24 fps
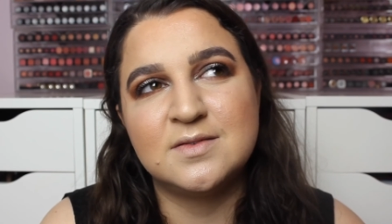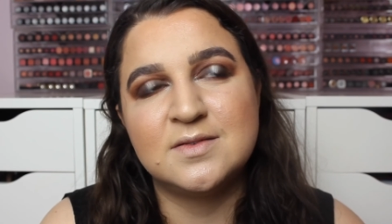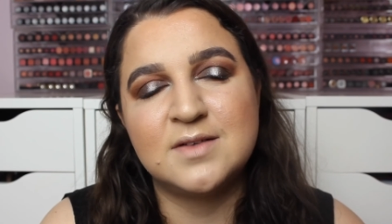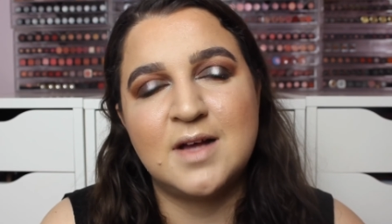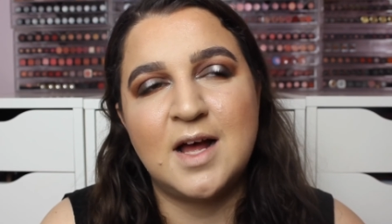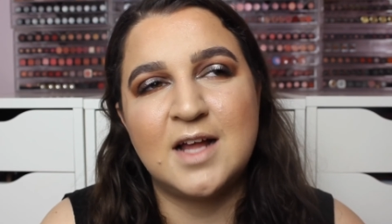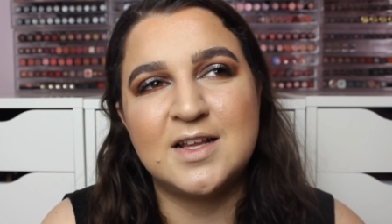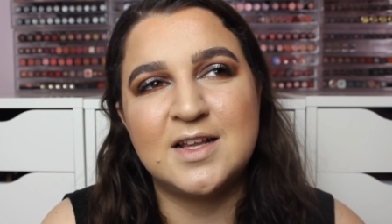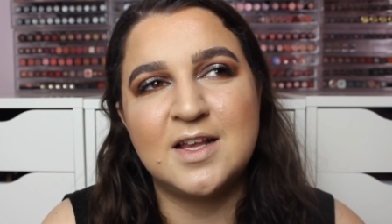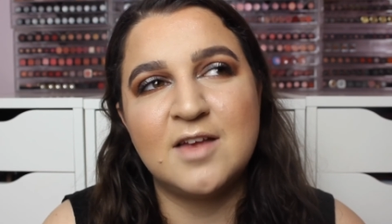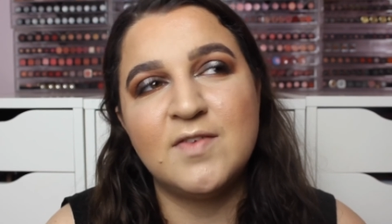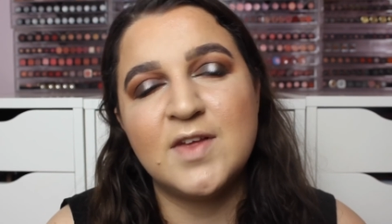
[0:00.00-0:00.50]

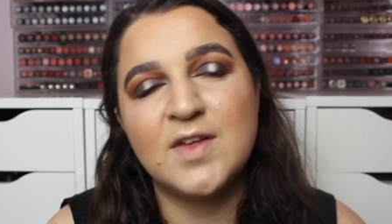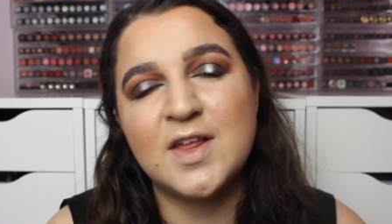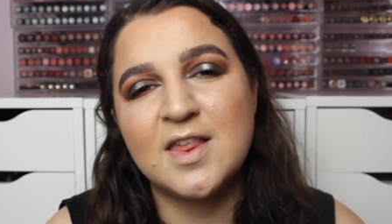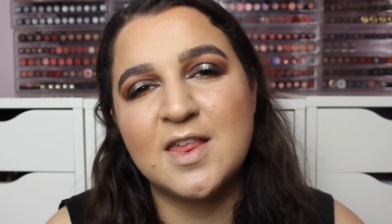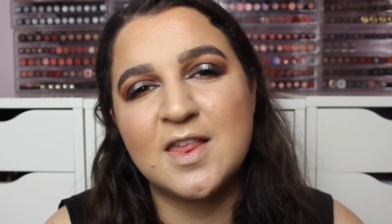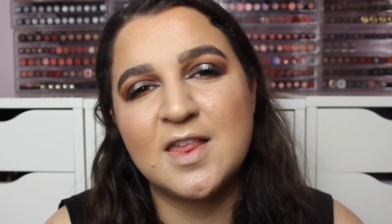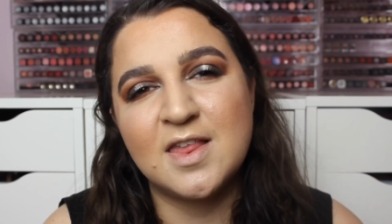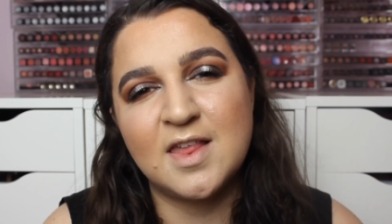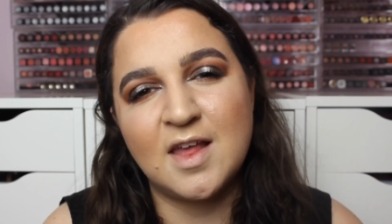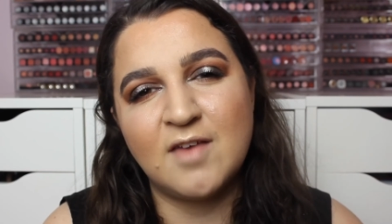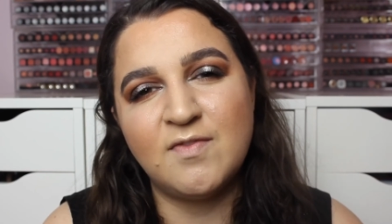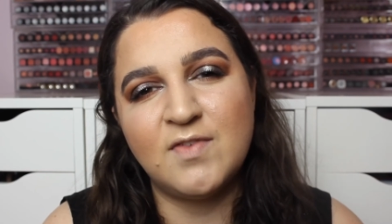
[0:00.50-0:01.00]
I'd give it a
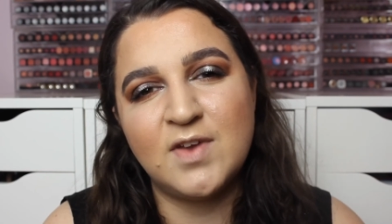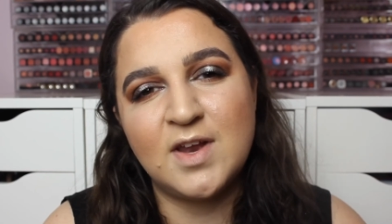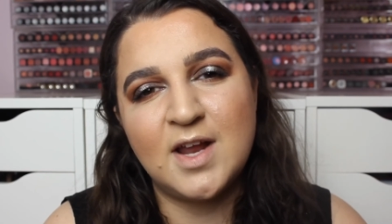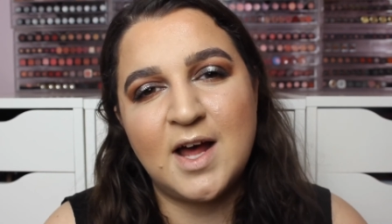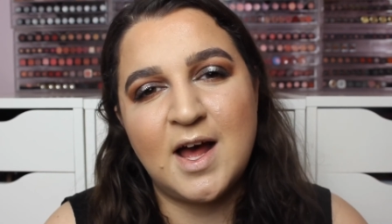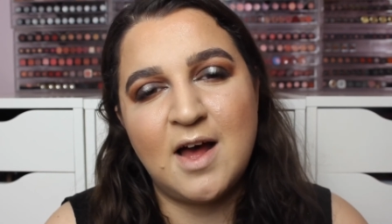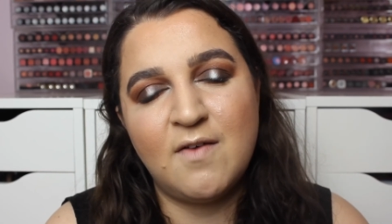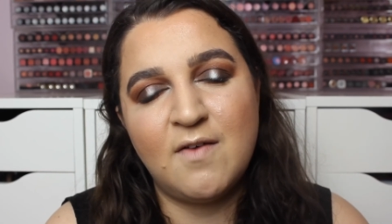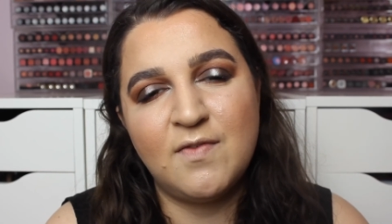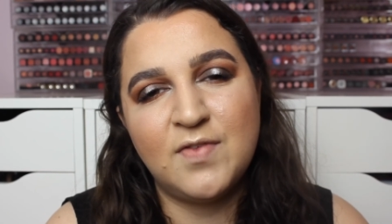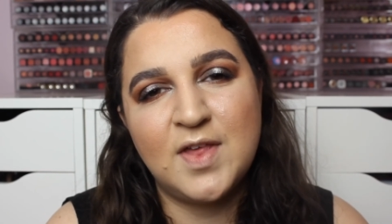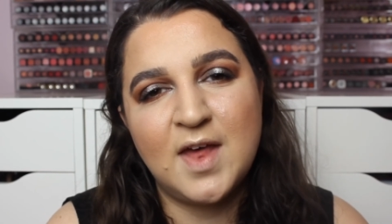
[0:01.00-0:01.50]
7
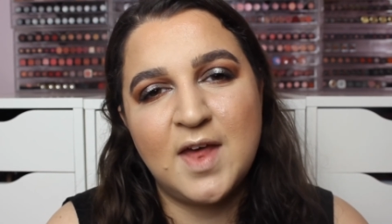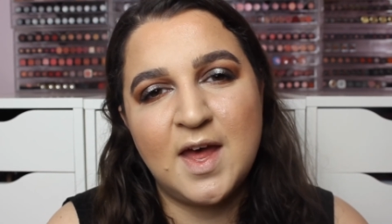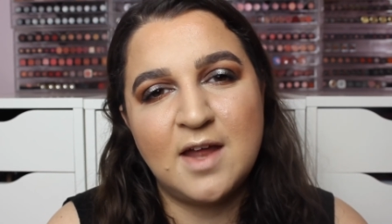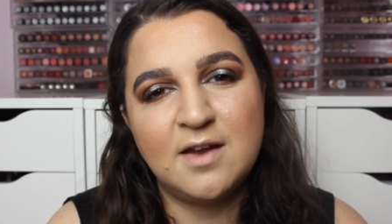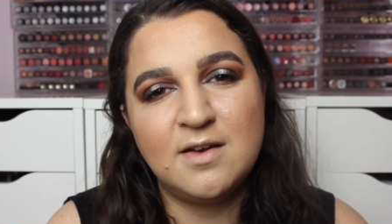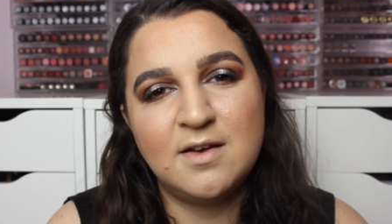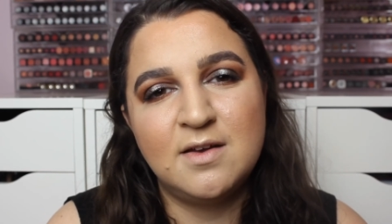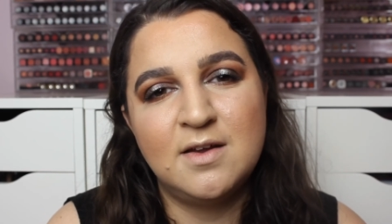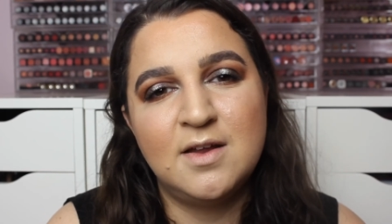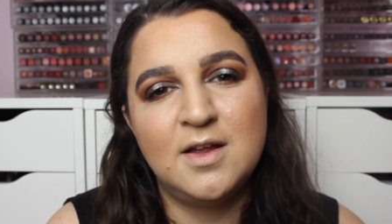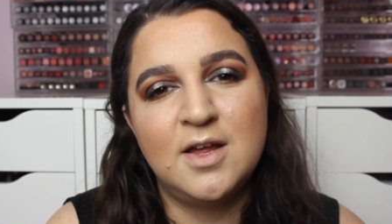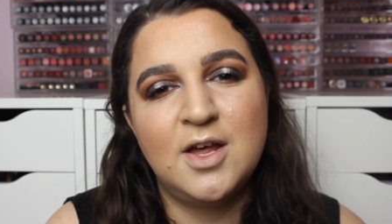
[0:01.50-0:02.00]
out of
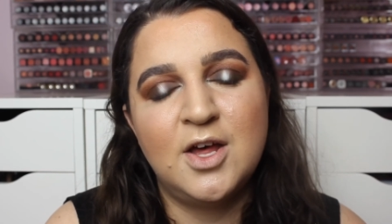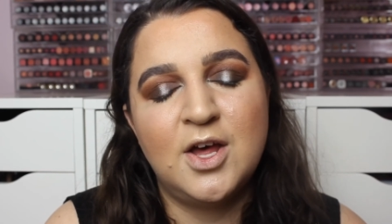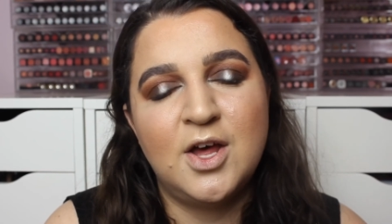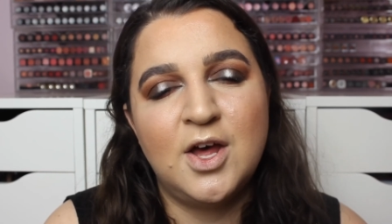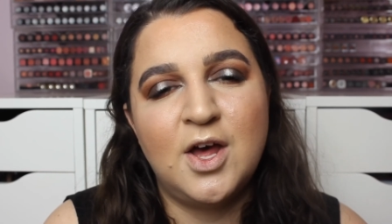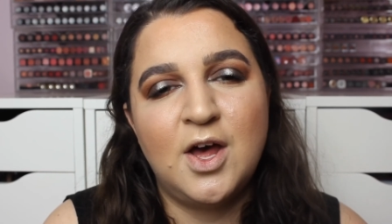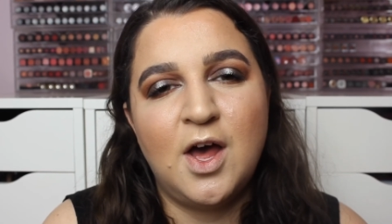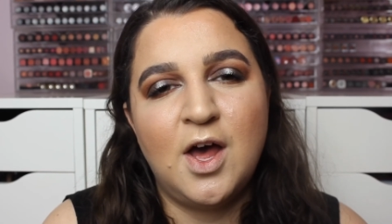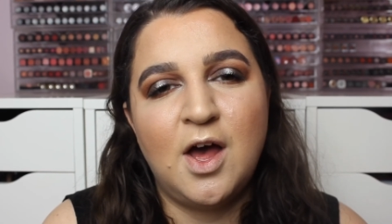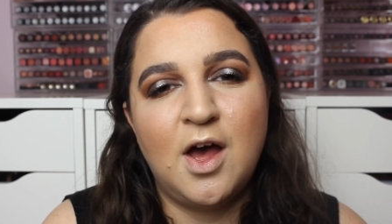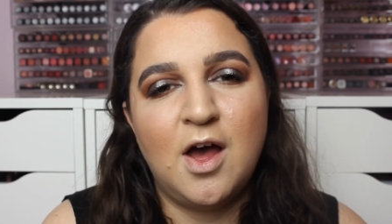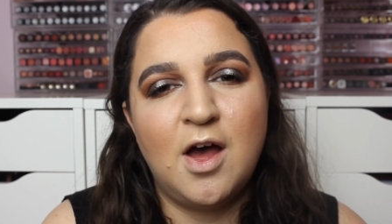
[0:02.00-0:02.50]
10
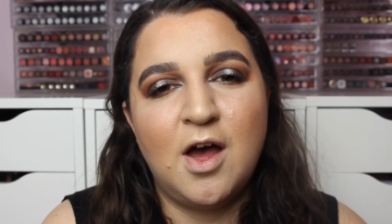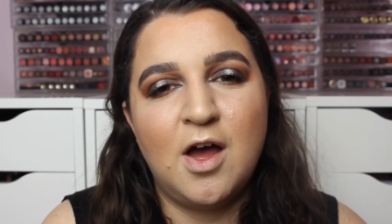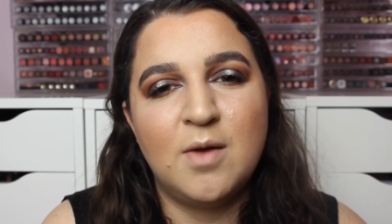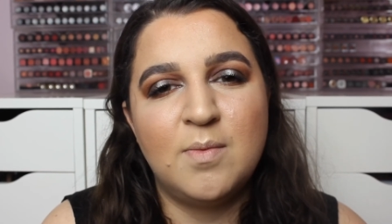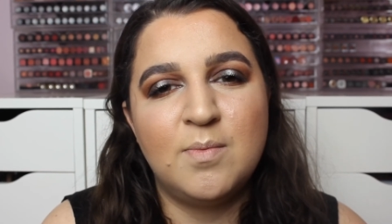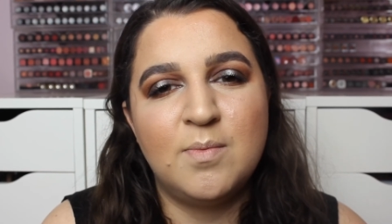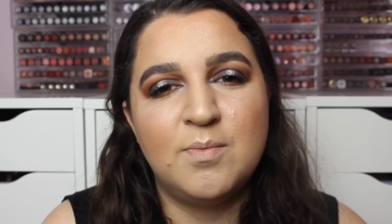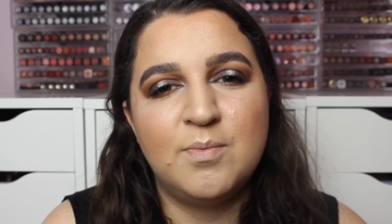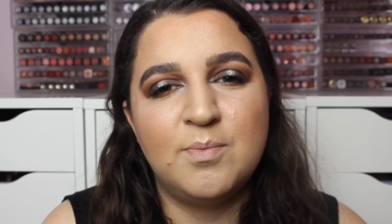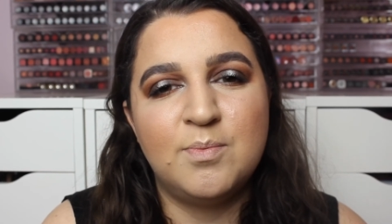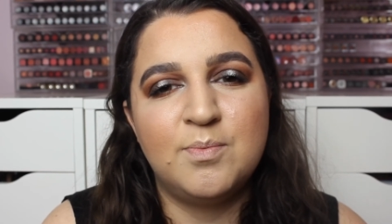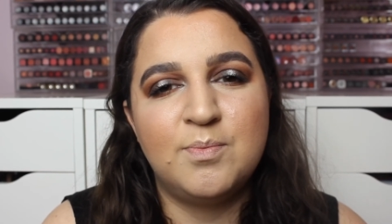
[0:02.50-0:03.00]

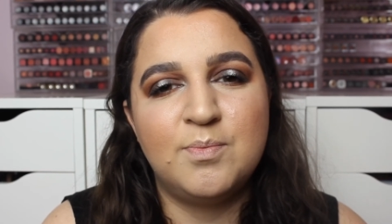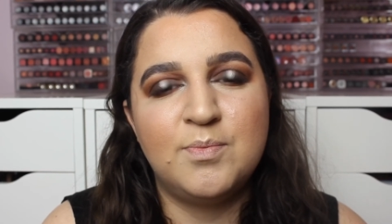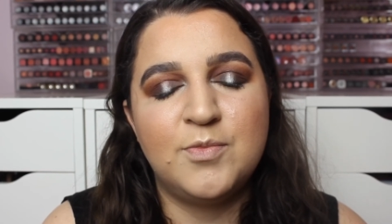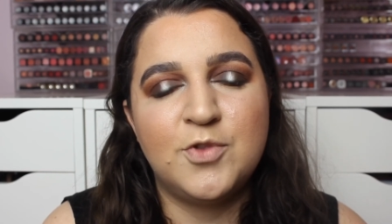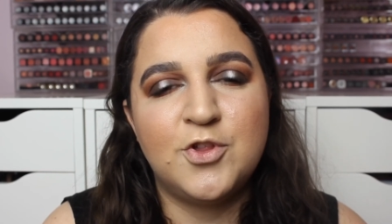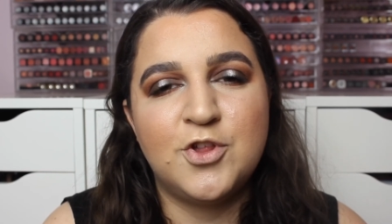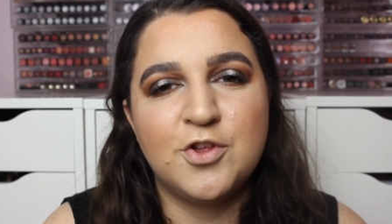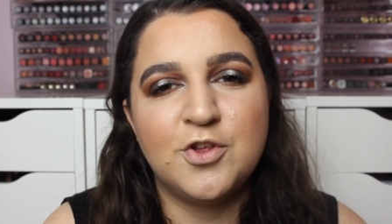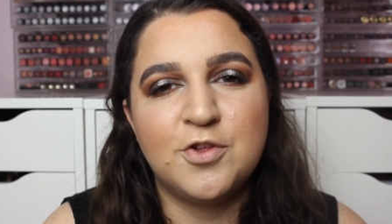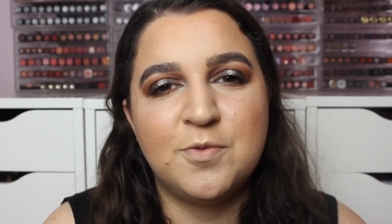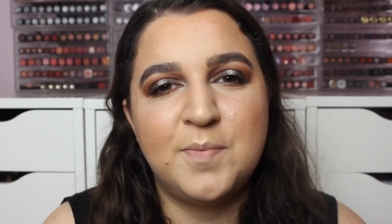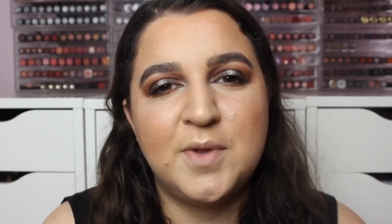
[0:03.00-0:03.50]
um,
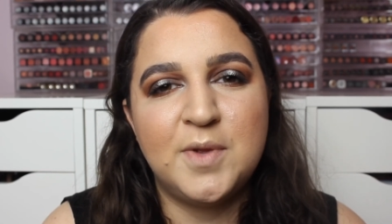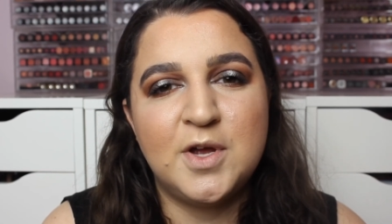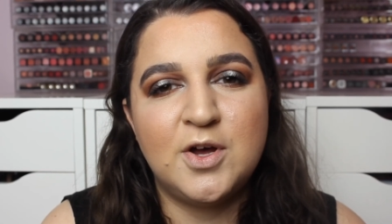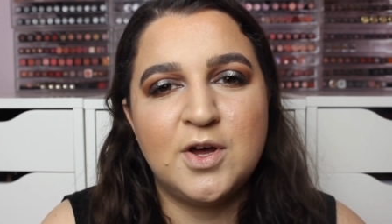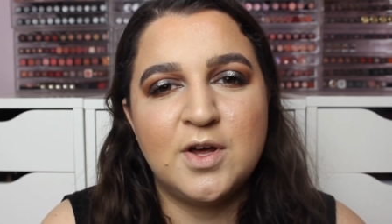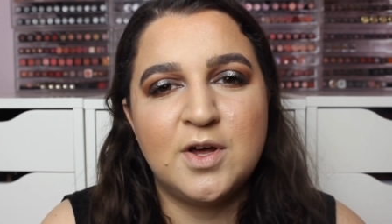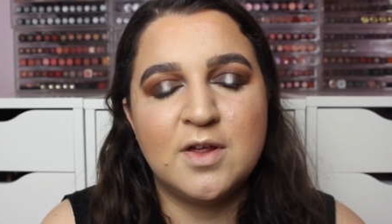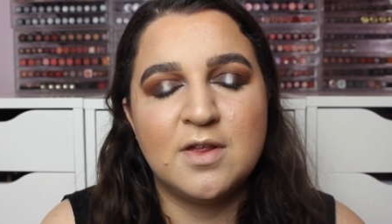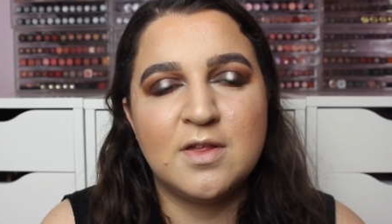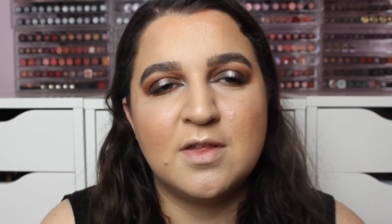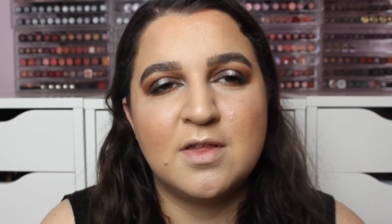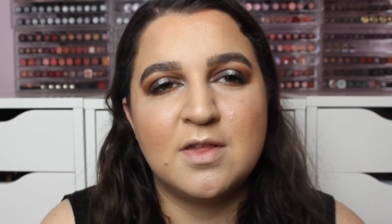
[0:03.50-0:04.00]
just
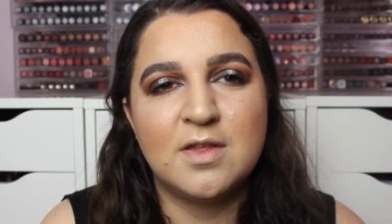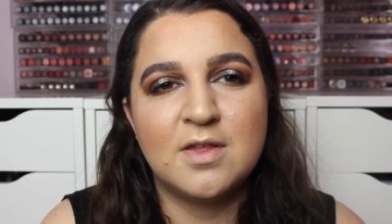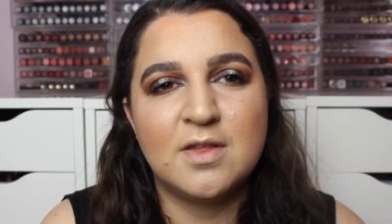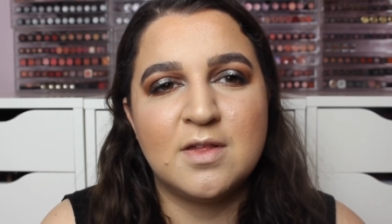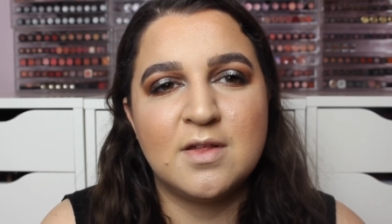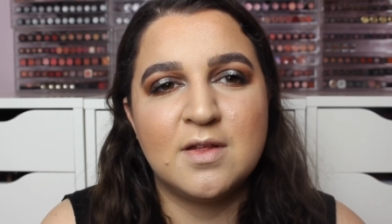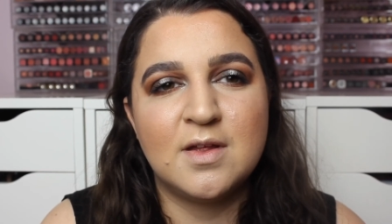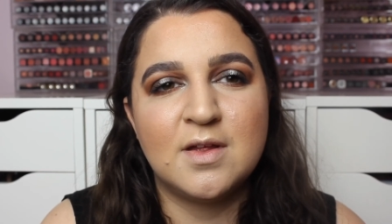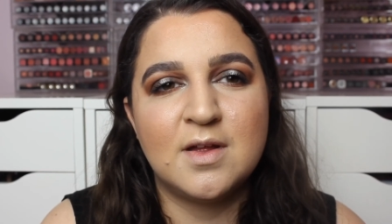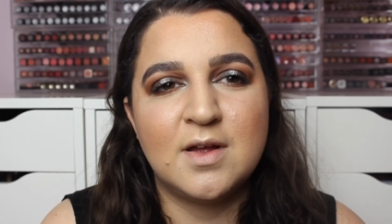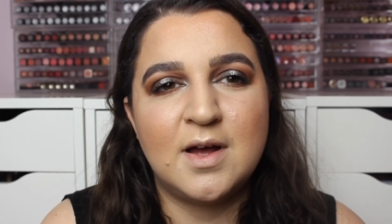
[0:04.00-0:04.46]
because